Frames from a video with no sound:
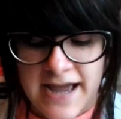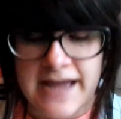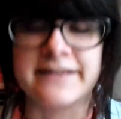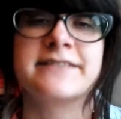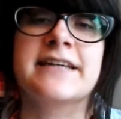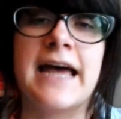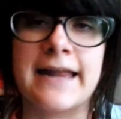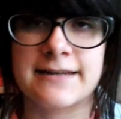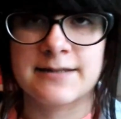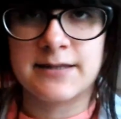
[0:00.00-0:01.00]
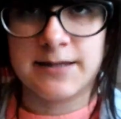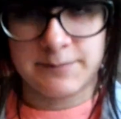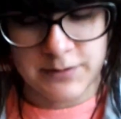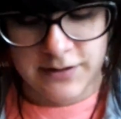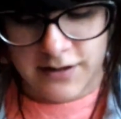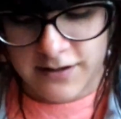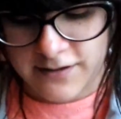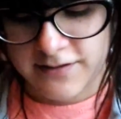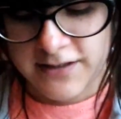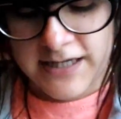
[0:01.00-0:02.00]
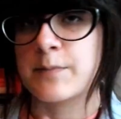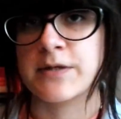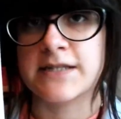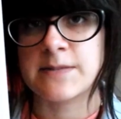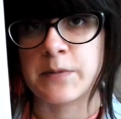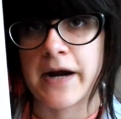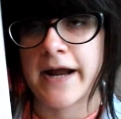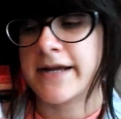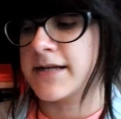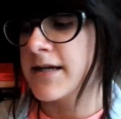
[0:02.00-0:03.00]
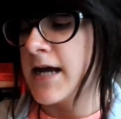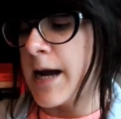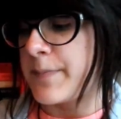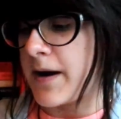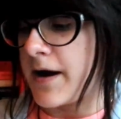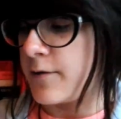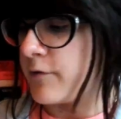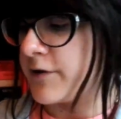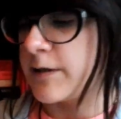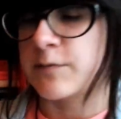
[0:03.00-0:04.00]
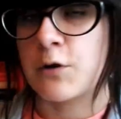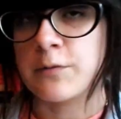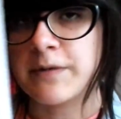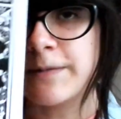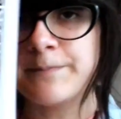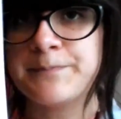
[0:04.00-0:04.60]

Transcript: And to end the book haul, The Princess Bride by William Goldman.